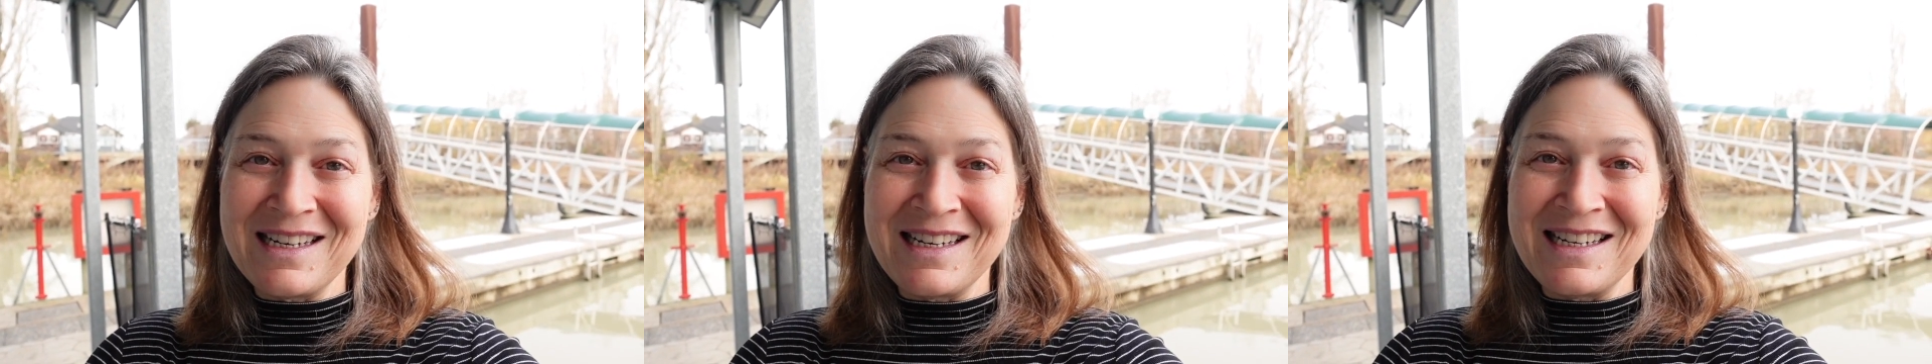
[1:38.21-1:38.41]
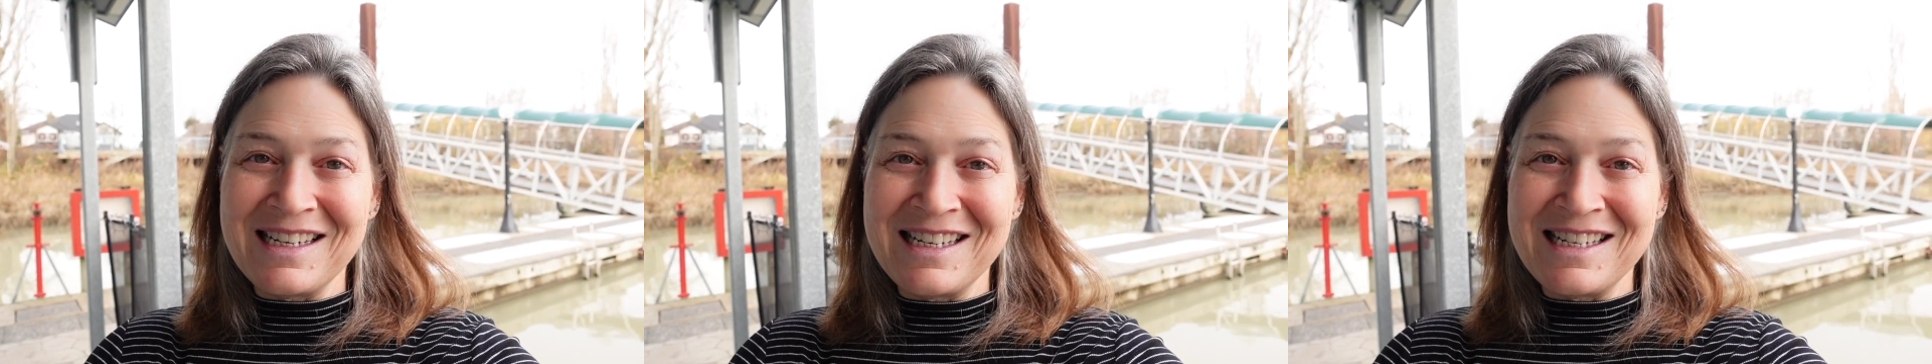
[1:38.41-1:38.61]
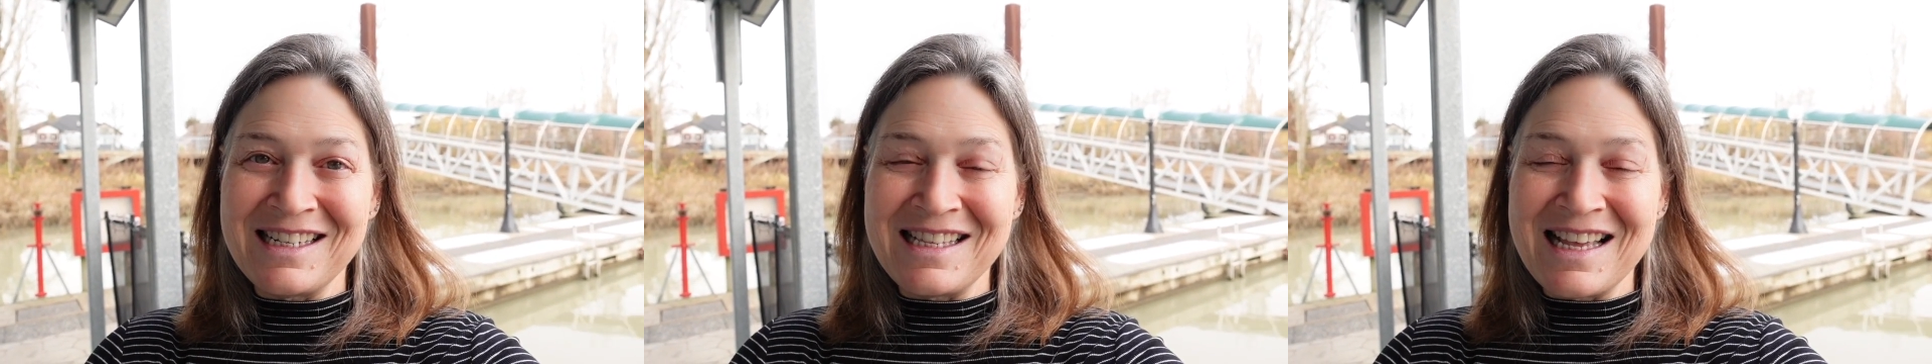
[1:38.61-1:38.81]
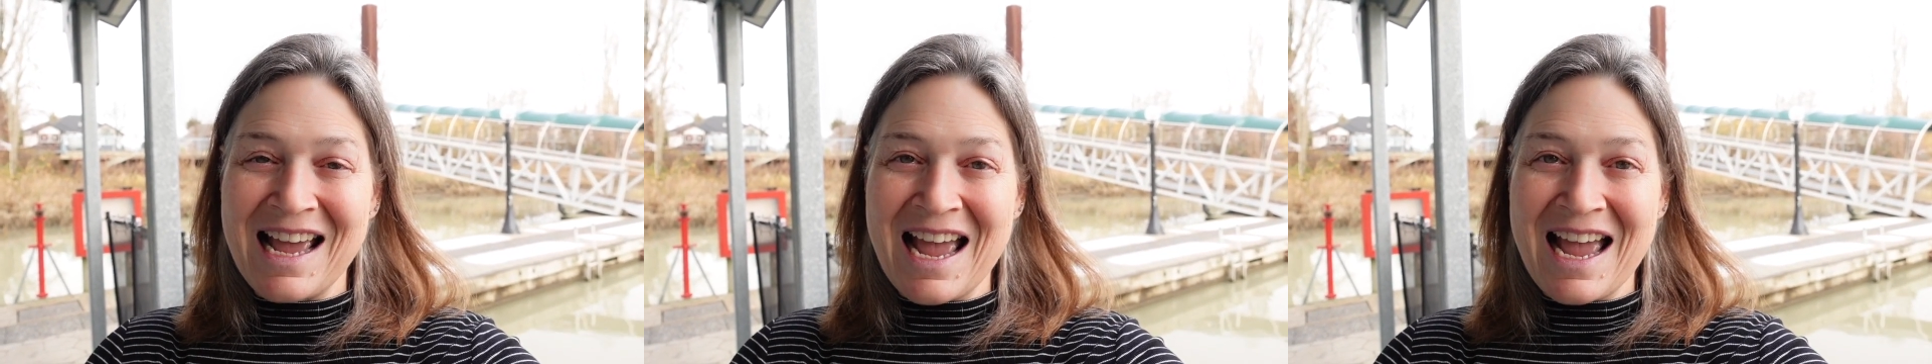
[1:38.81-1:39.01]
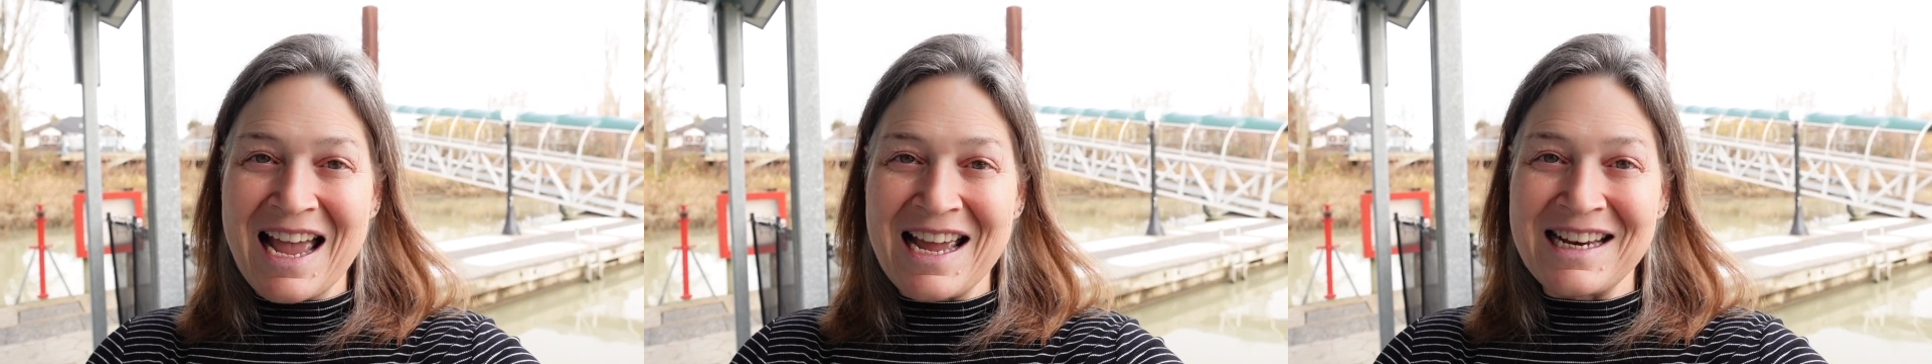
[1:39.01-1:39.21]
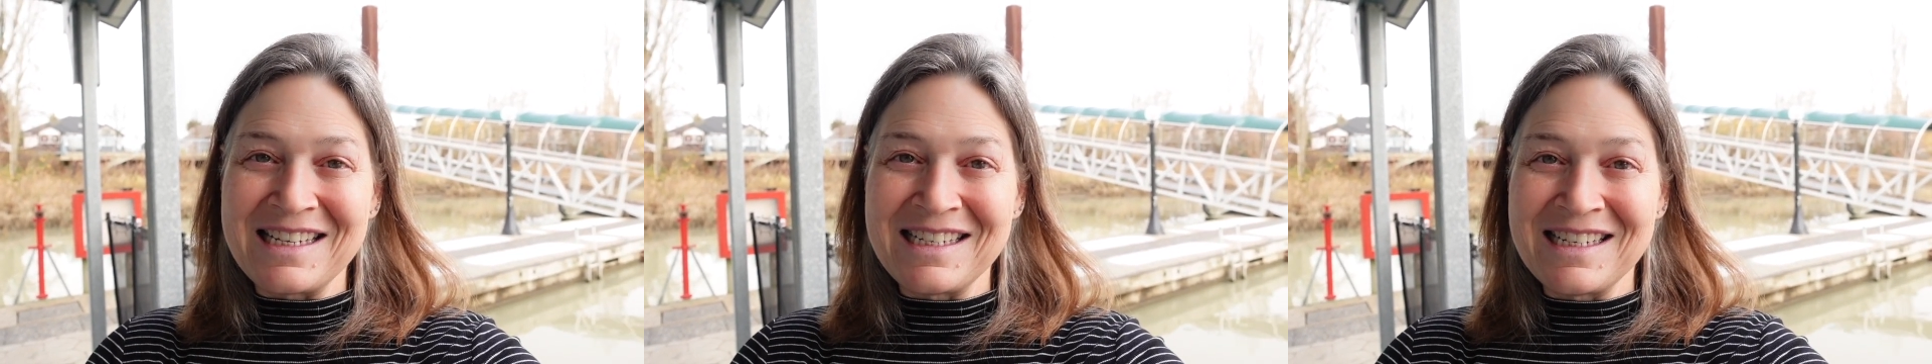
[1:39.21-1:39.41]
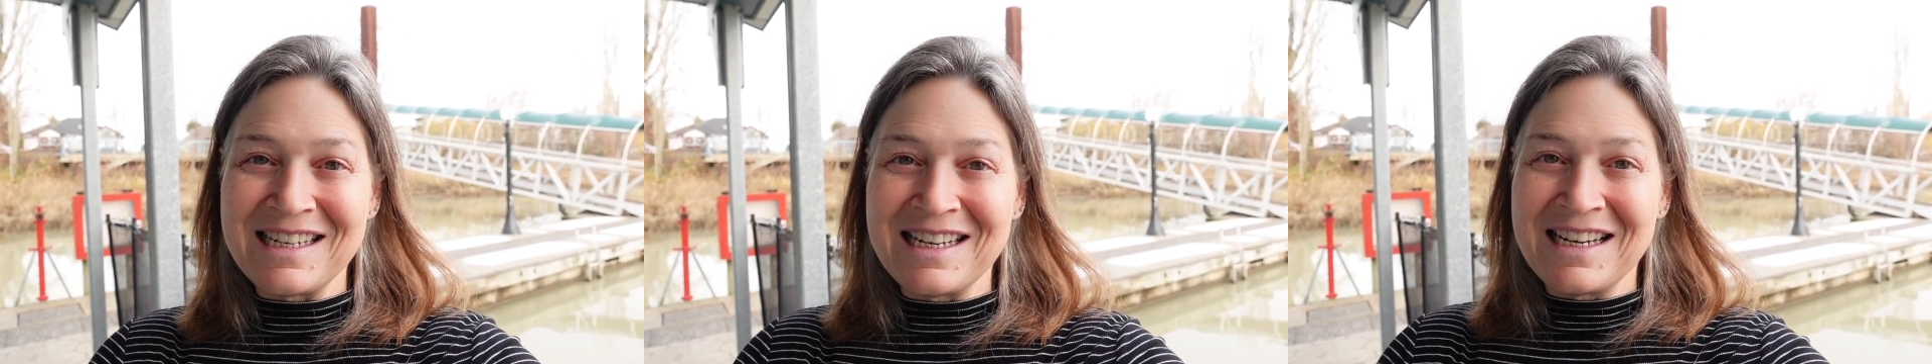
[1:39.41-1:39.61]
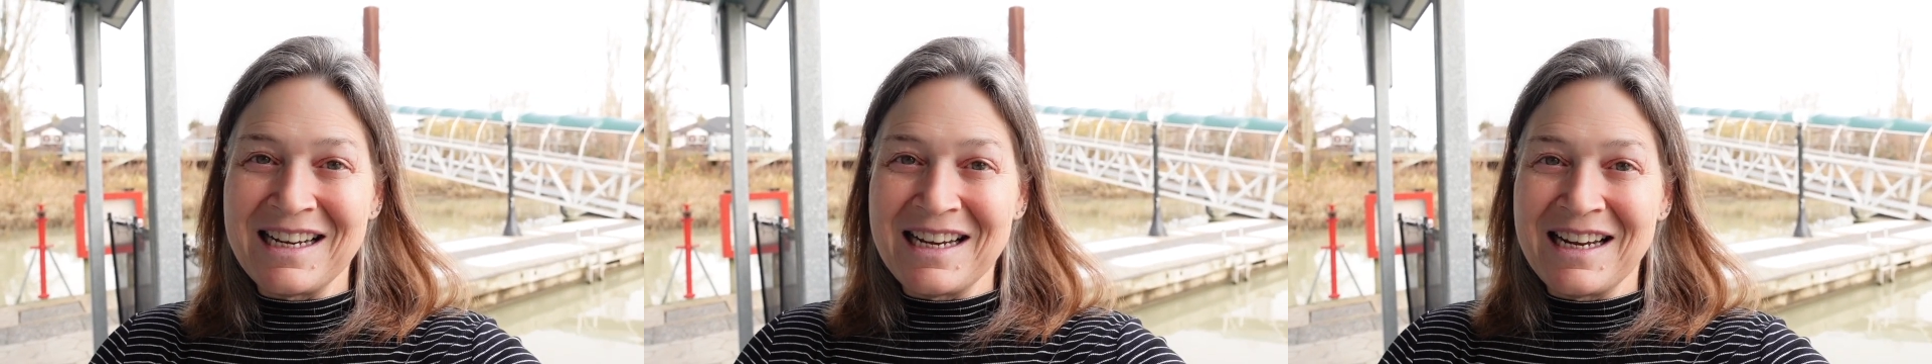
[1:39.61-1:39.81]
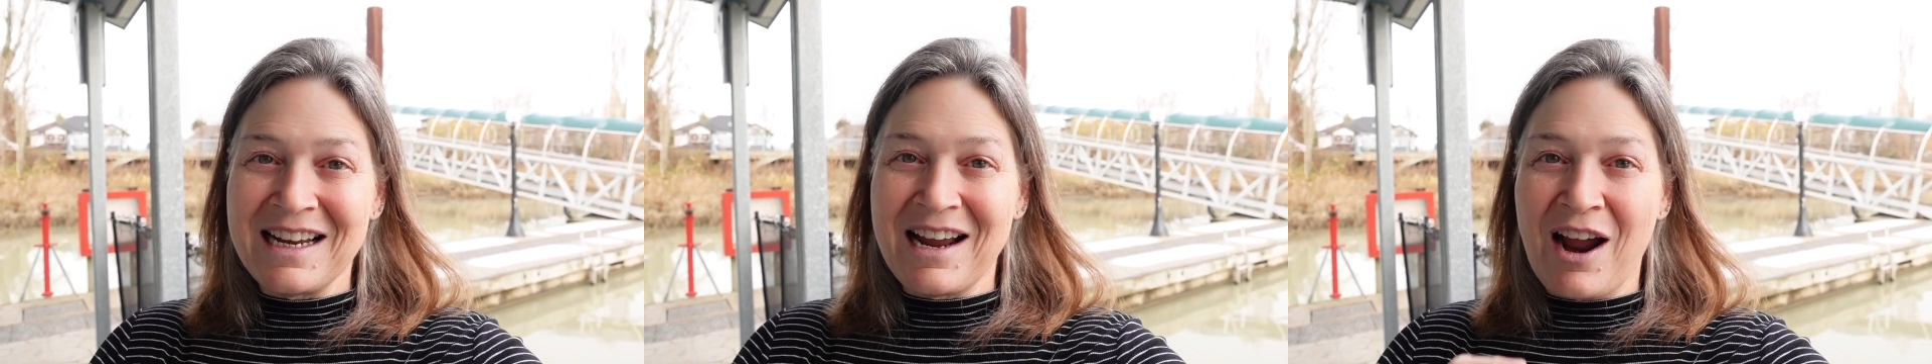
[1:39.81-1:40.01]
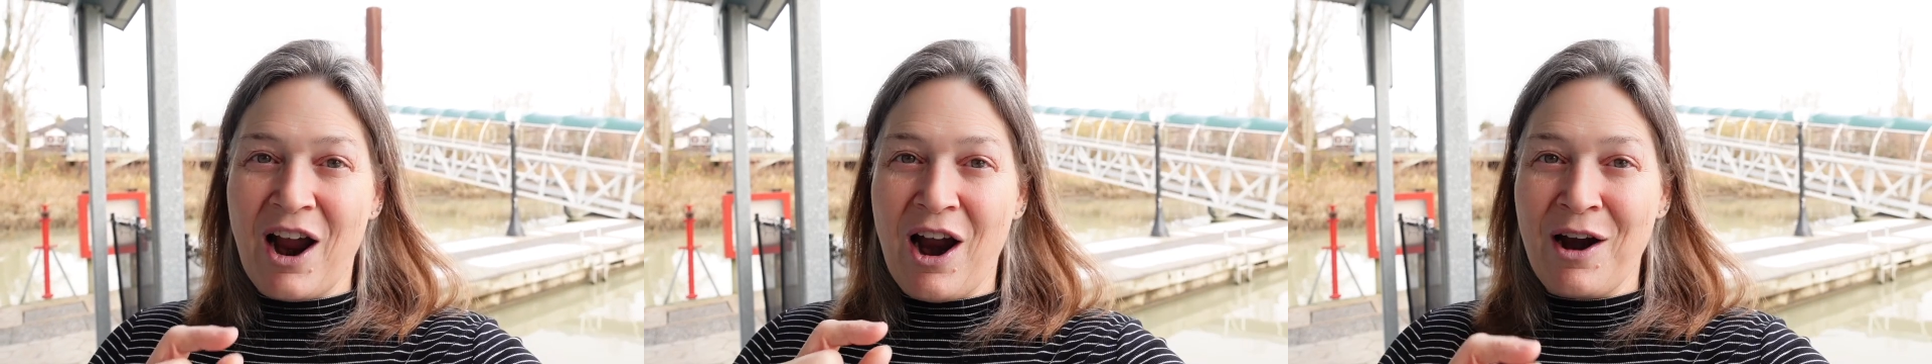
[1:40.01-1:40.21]
is that
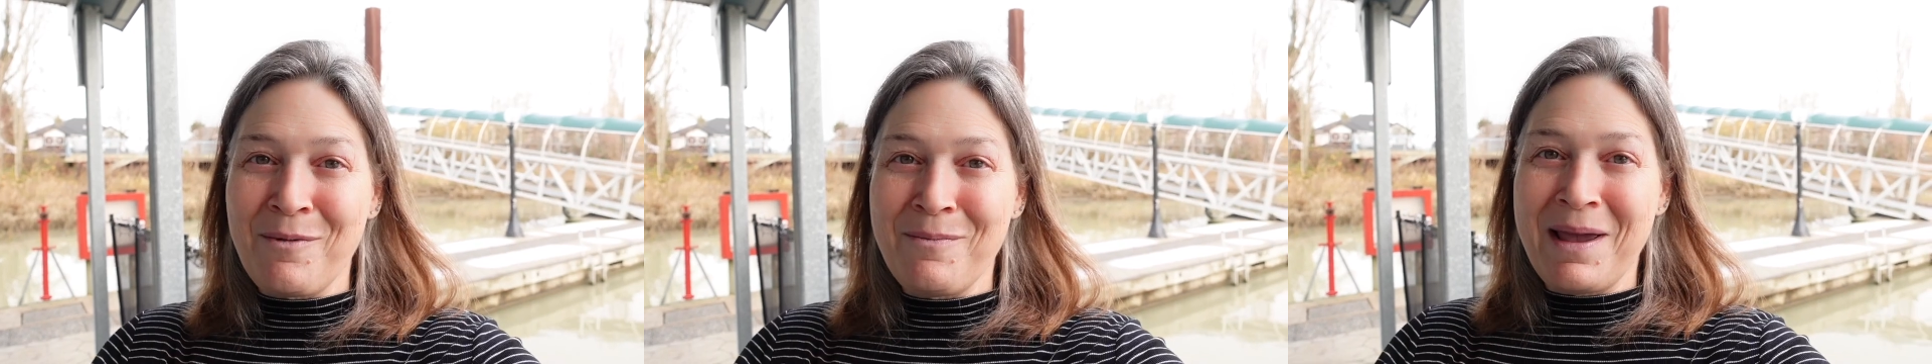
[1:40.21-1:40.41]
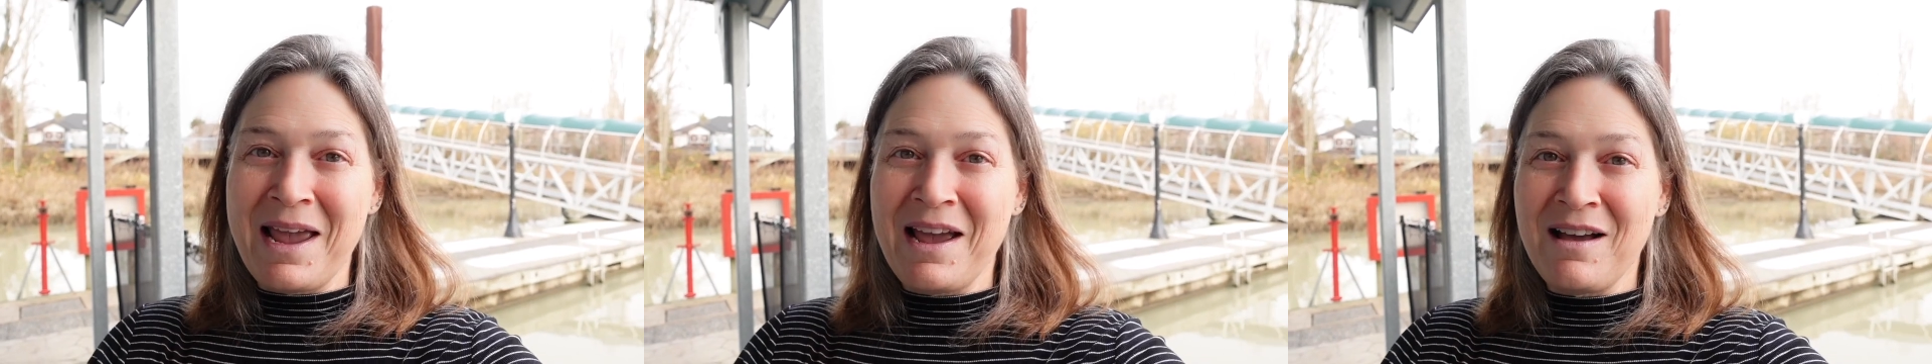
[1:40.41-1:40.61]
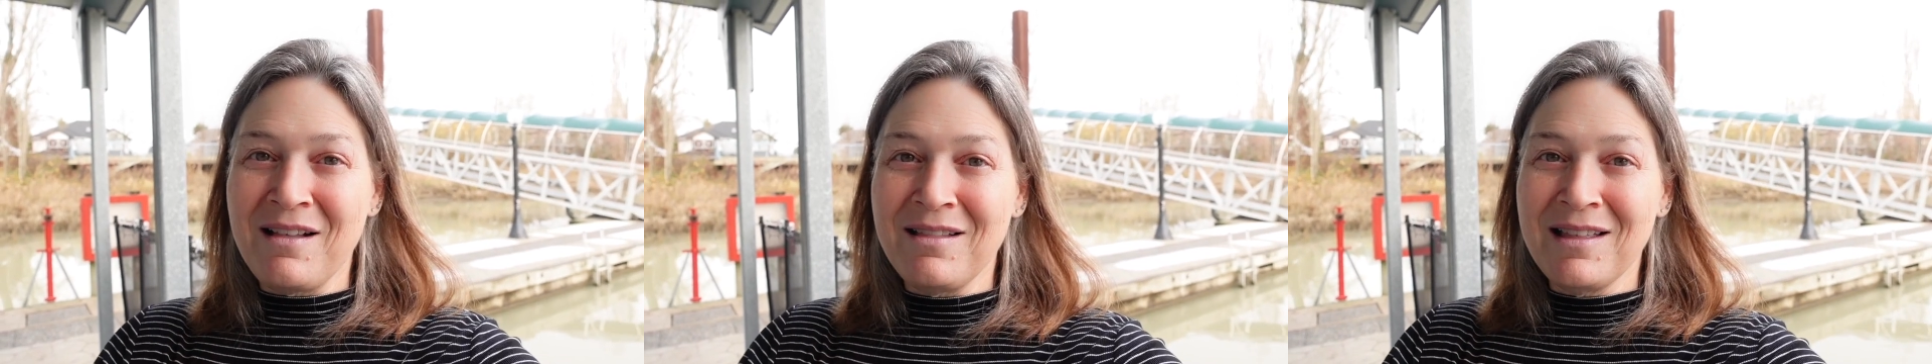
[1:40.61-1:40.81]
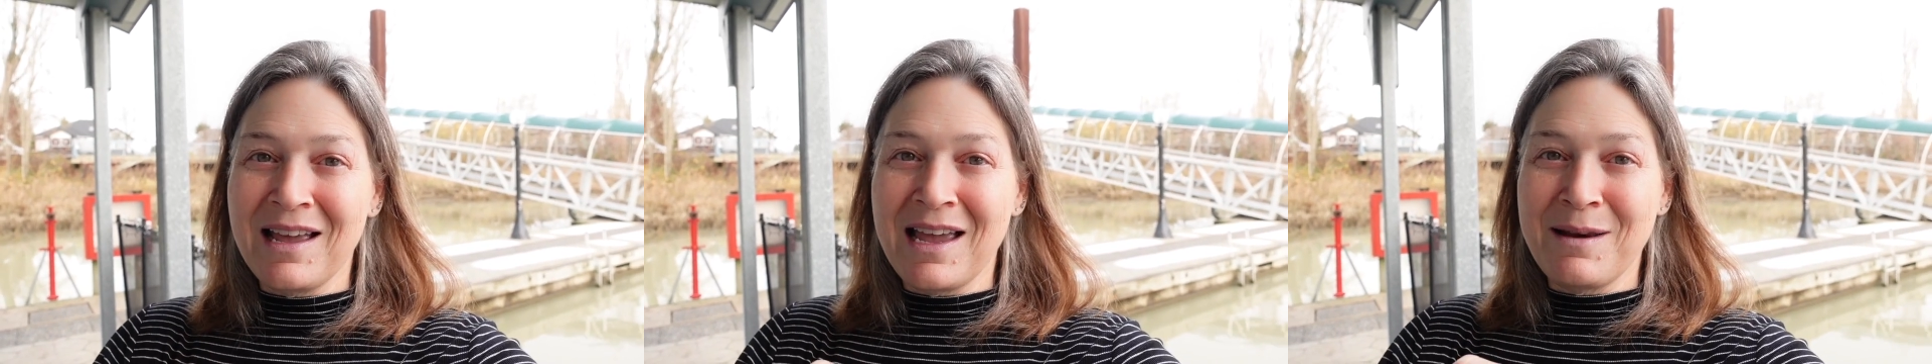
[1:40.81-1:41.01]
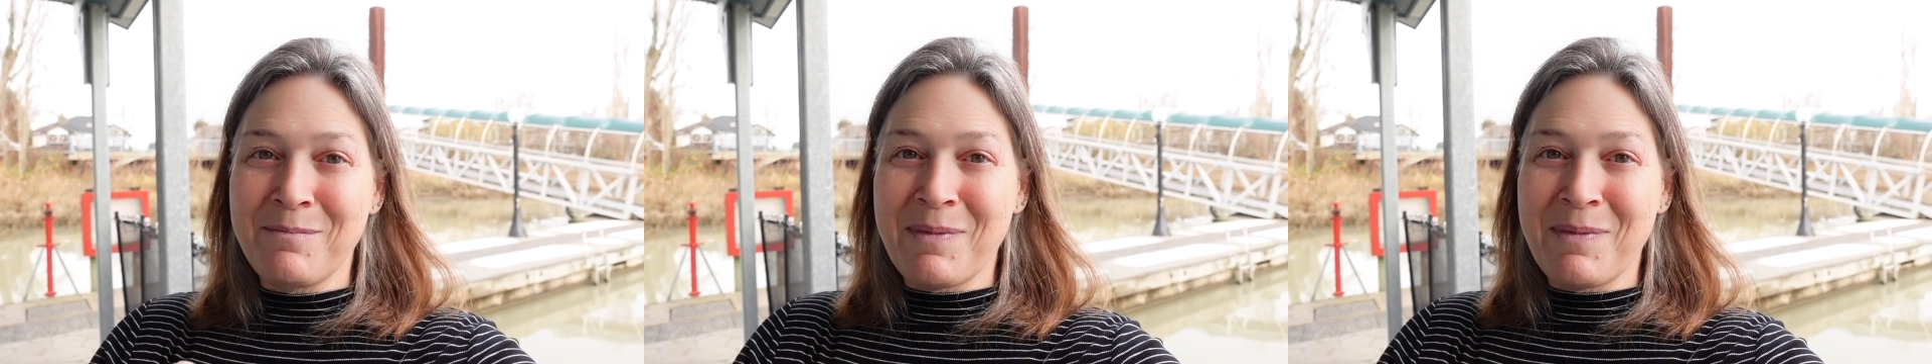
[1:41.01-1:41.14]
our mail and